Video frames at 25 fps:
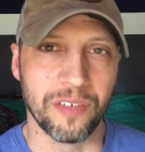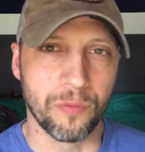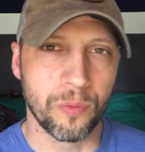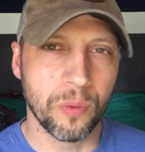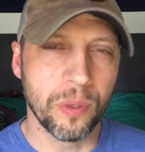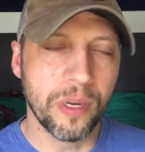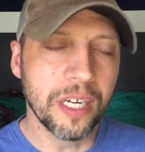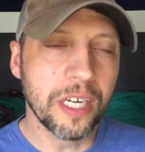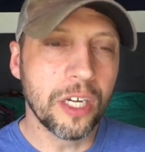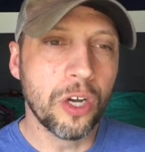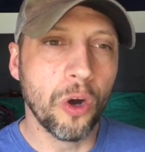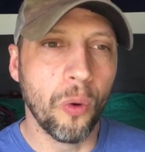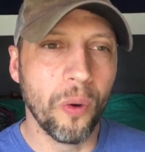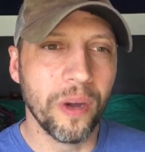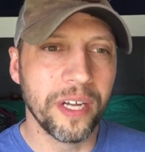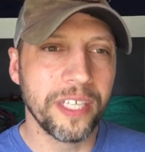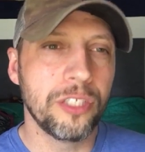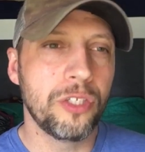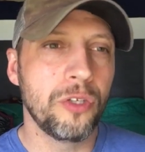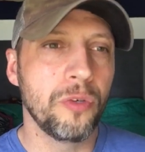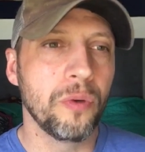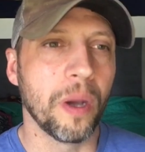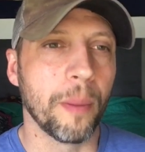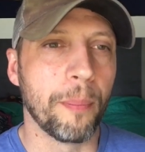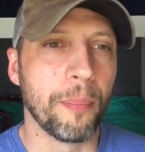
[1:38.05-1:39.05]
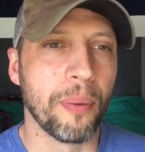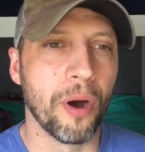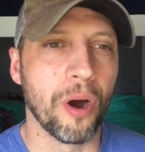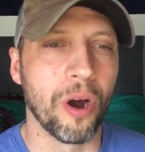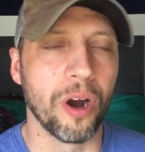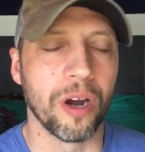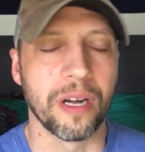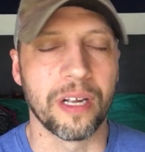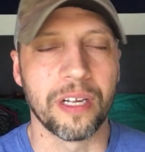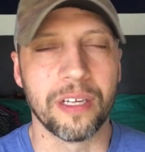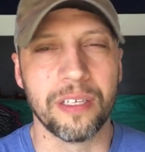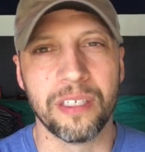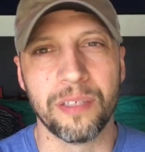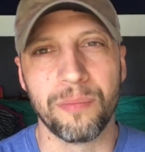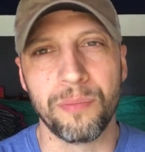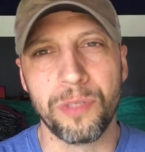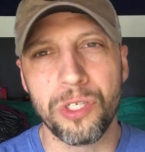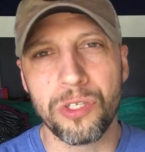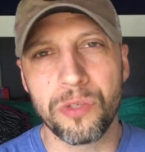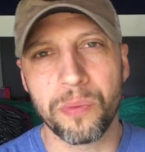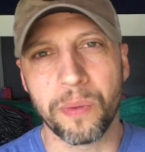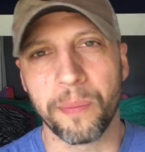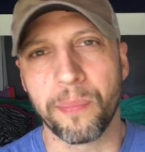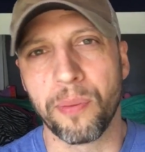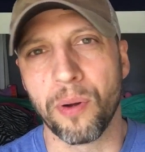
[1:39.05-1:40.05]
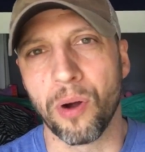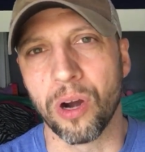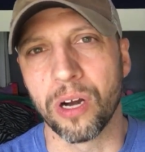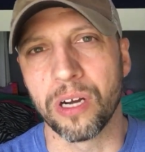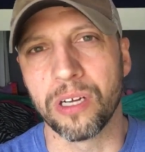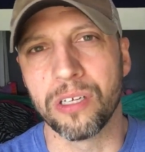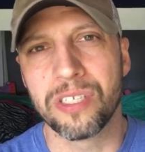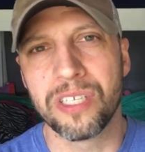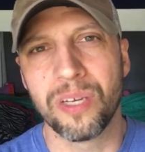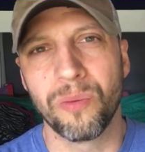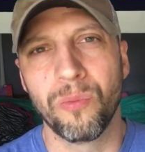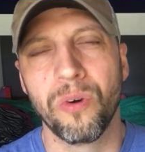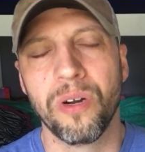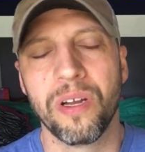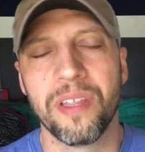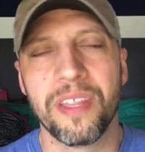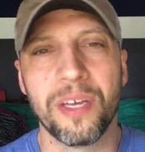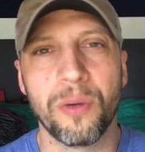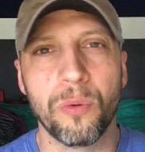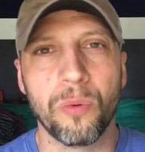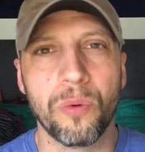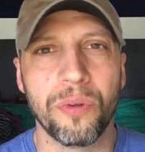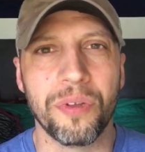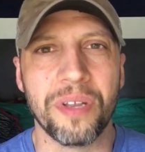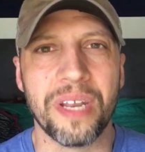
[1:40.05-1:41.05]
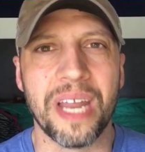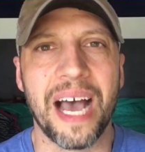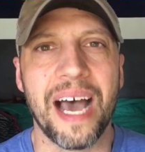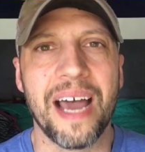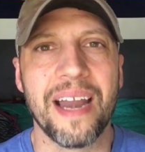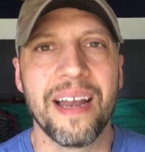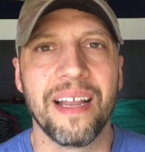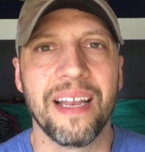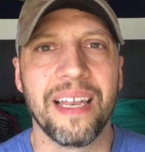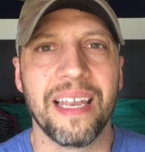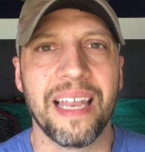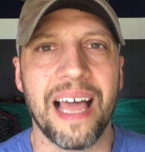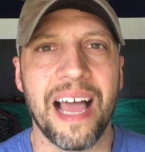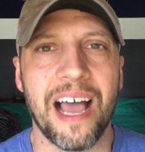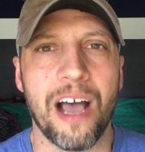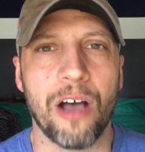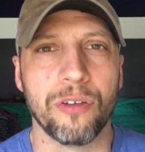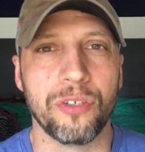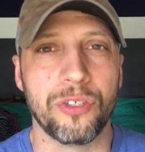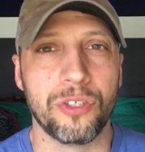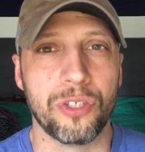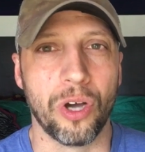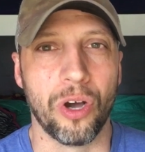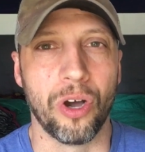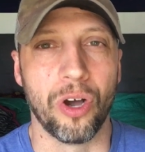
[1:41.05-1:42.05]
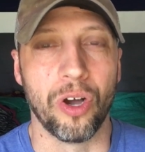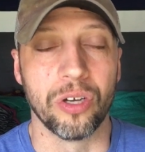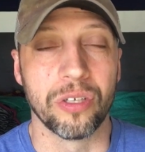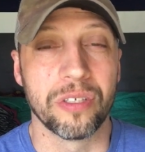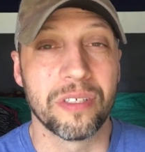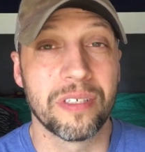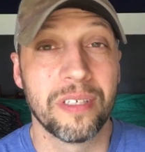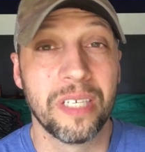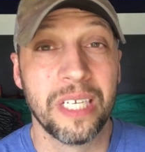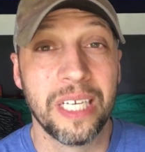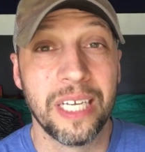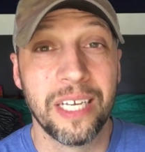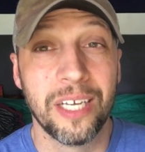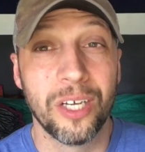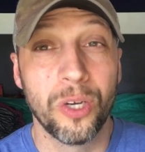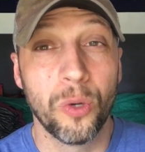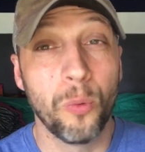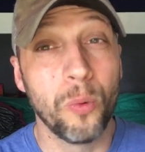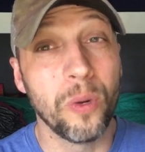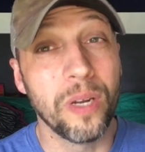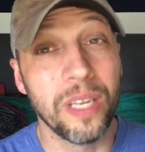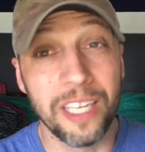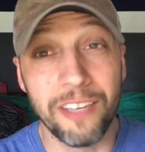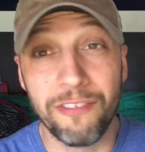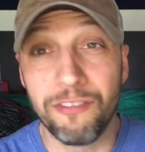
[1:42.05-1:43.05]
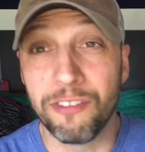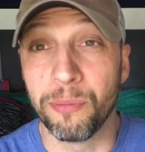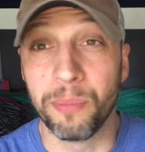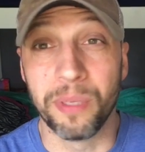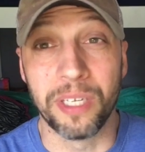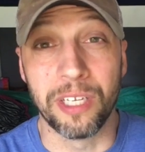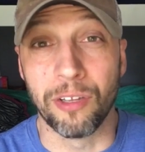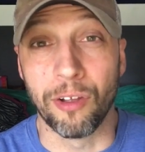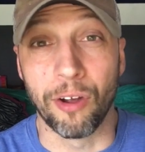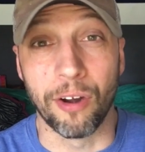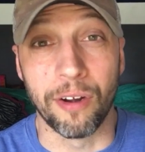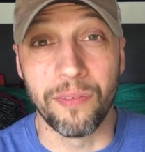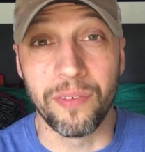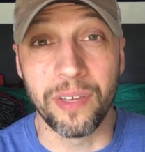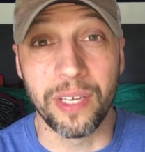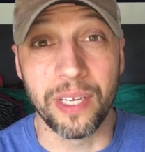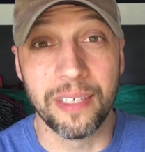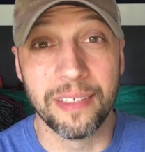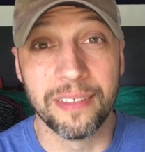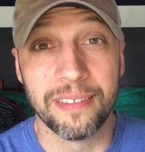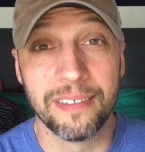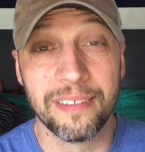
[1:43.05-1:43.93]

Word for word: If we're going to a park, an amusement park, or somewhere that will not allow dogs, we leave them in an RV.